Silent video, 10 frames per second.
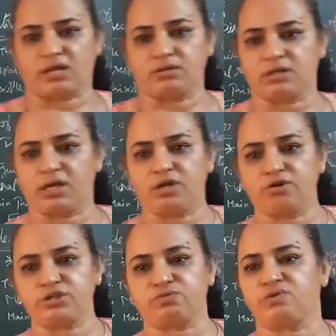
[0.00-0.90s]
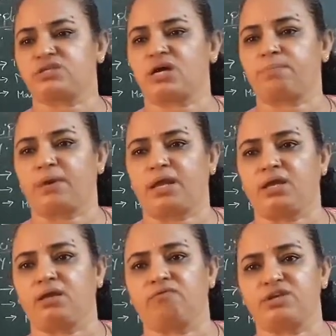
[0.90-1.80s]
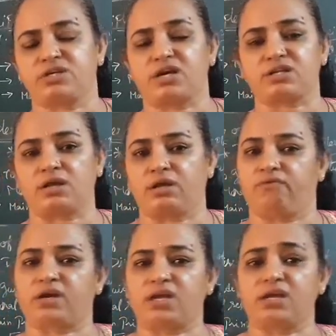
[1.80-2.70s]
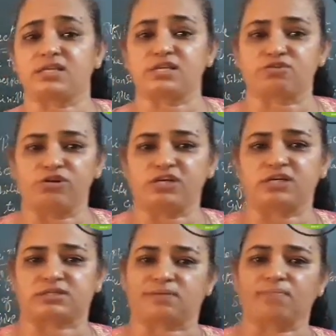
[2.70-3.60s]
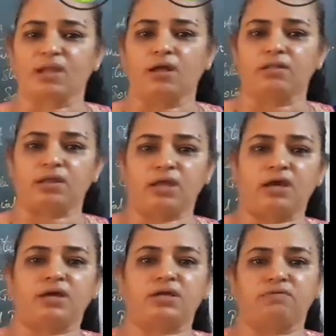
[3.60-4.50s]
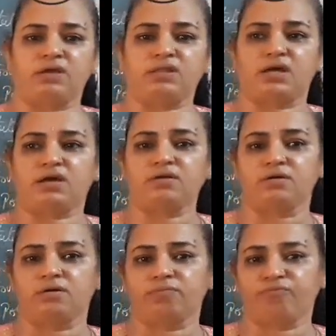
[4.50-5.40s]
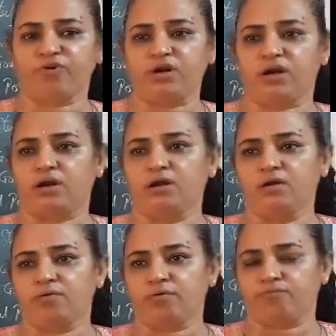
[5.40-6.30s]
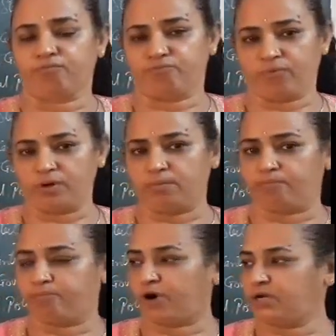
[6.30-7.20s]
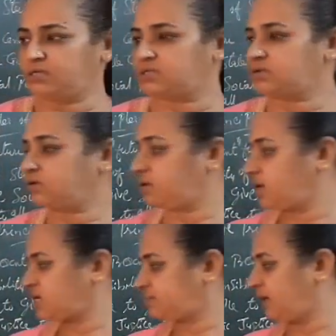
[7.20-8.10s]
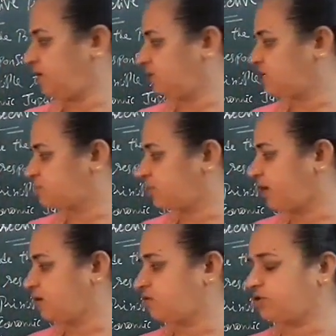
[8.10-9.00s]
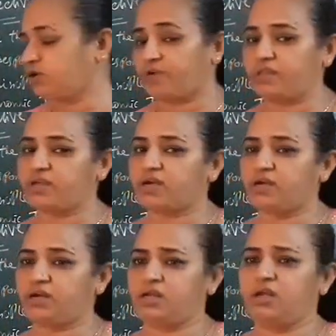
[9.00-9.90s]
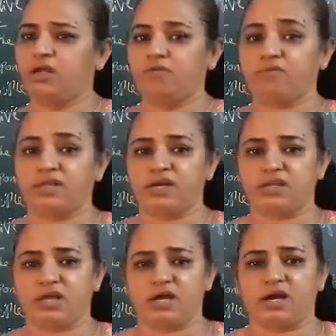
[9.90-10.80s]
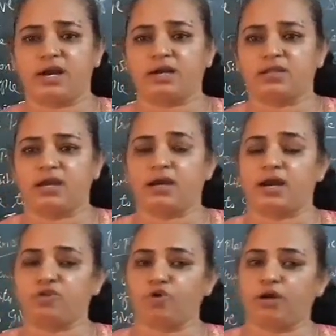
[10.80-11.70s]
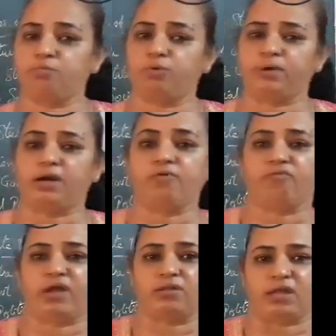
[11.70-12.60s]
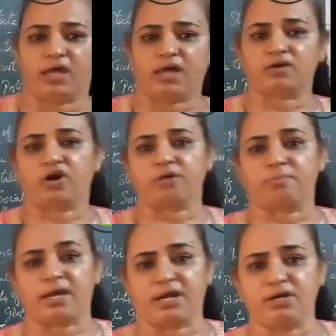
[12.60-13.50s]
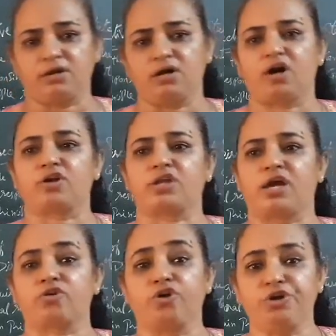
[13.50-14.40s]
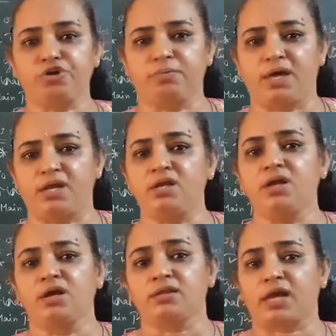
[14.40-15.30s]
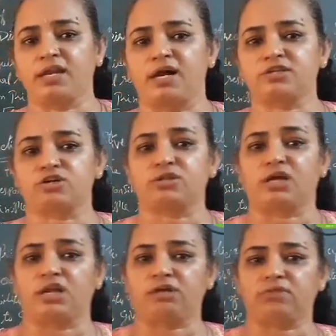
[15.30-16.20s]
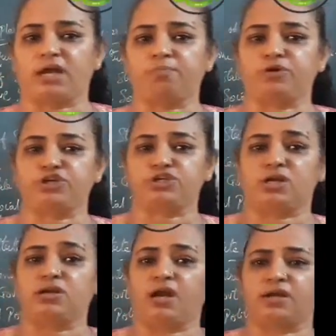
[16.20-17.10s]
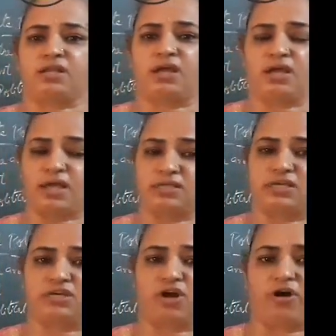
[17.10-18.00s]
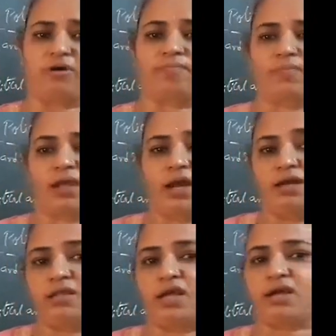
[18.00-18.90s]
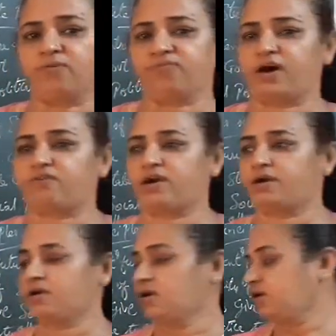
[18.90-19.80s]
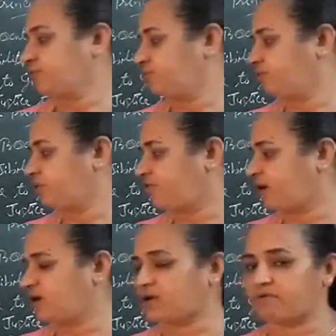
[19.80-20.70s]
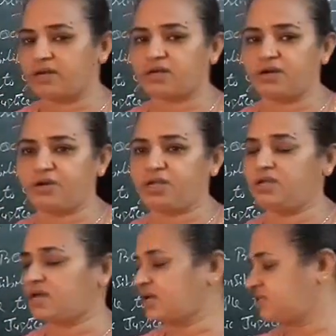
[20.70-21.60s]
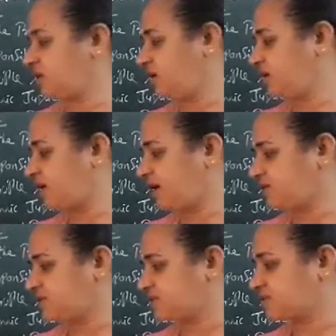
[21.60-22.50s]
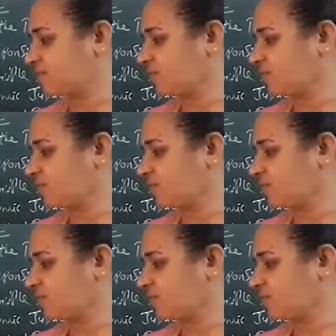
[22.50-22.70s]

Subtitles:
the heroes which are playing, which are working as the soldiers, they are giving their full points, explaining this point to defend the country. Whether they are at the right moment they are got married or they are going to marry, then also they leave their position as it on and they come forward to defend our country as the need arises.